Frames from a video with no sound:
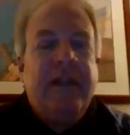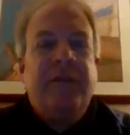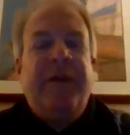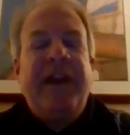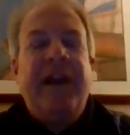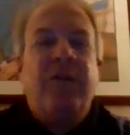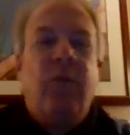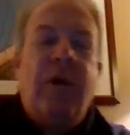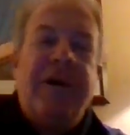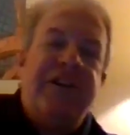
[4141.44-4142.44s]
Depending on the
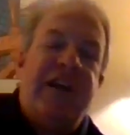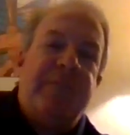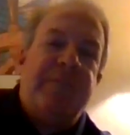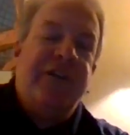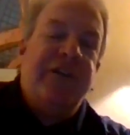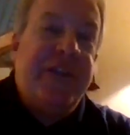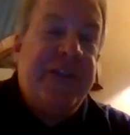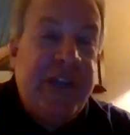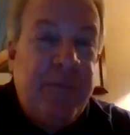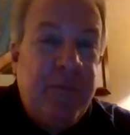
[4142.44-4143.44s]
water temperature for
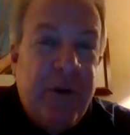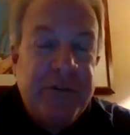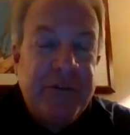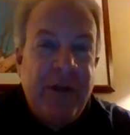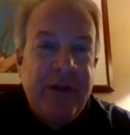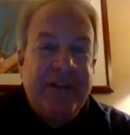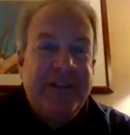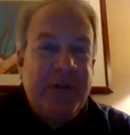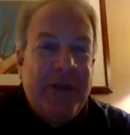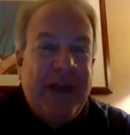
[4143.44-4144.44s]
the deep water smallies,
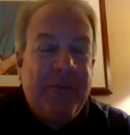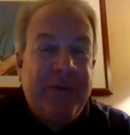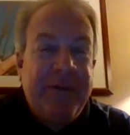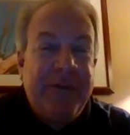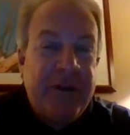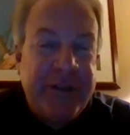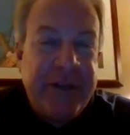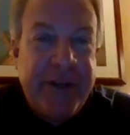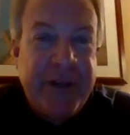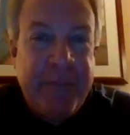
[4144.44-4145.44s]
let's do that one
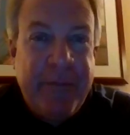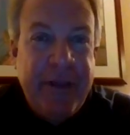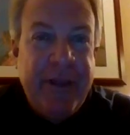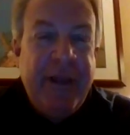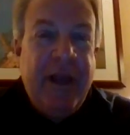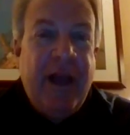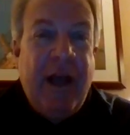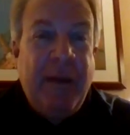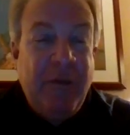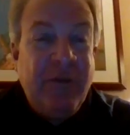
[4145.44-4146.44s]
first.
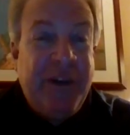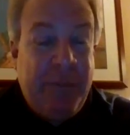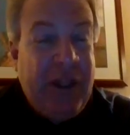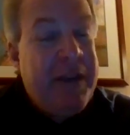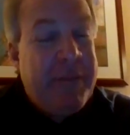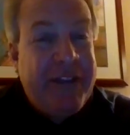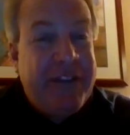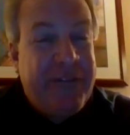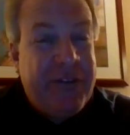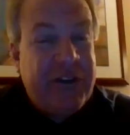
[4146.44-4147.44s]
I'm using a blade
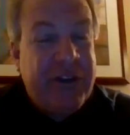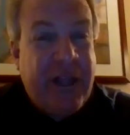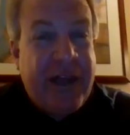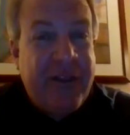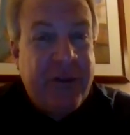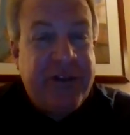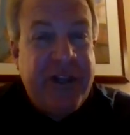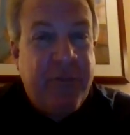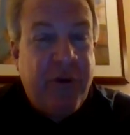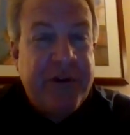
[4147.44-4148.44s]
bait to fish a lot of those
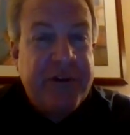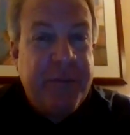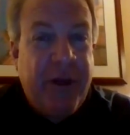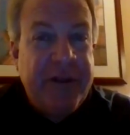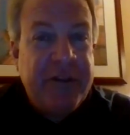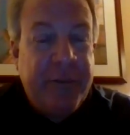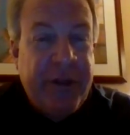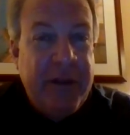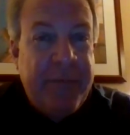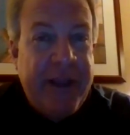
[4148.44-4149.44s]
deep water smallies.
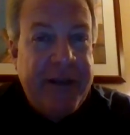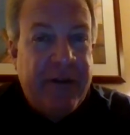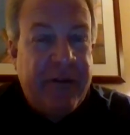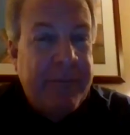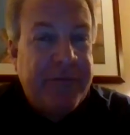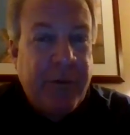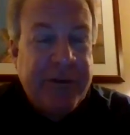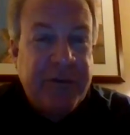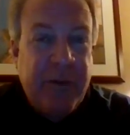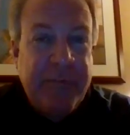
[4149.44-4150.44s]
Blade bait, or I'm throwing
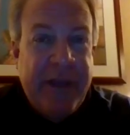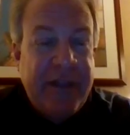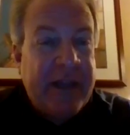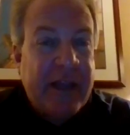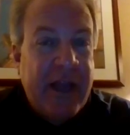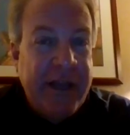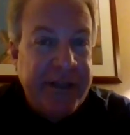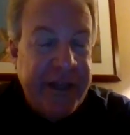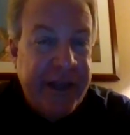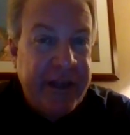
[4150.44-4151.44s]
a swim bait like a
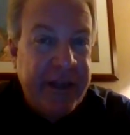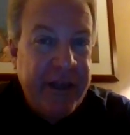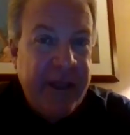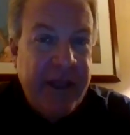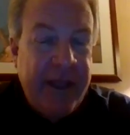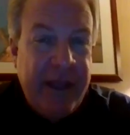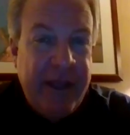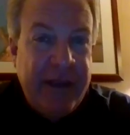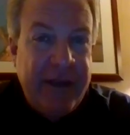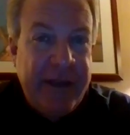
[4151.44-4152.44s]
Kitech,
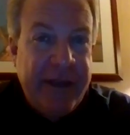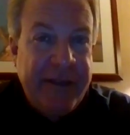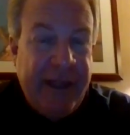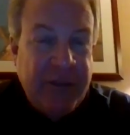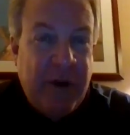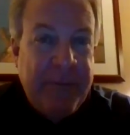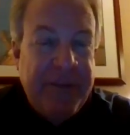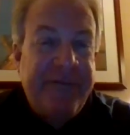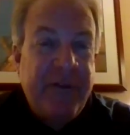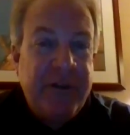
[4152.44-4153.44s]
and that's probably
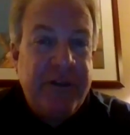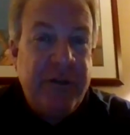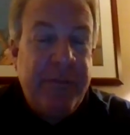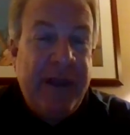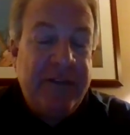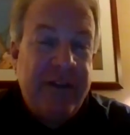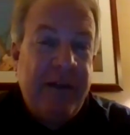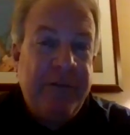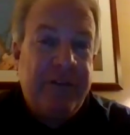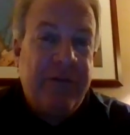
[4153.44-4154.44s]
the first two baits that
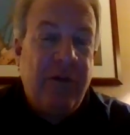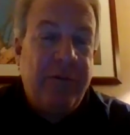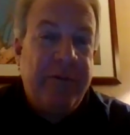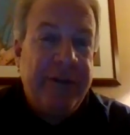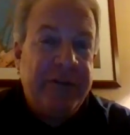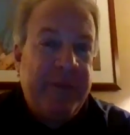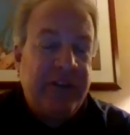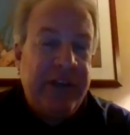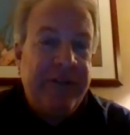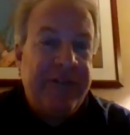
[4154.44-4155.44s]
I would throw,
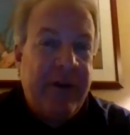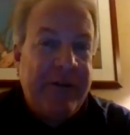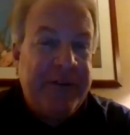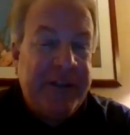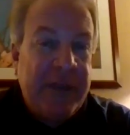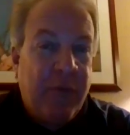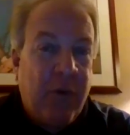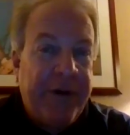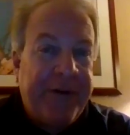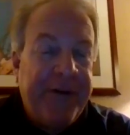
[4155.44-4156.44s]
especially if they're out in deep
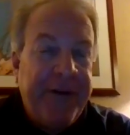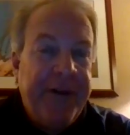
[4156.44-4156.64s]
water.